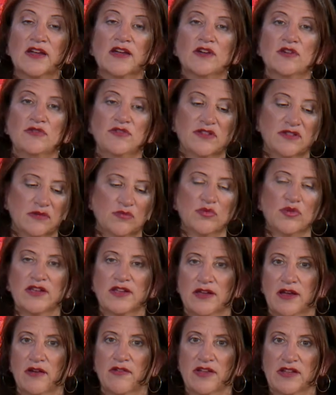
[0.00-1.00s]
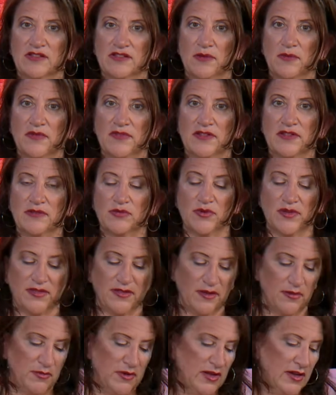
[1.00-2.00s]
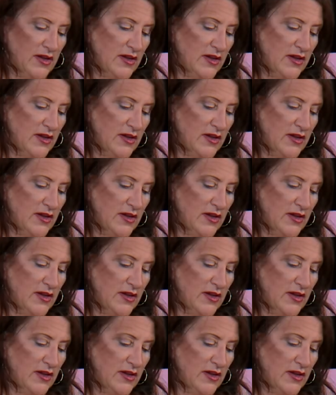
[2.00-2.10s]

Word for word: who doesn't mind carrying some of this with them.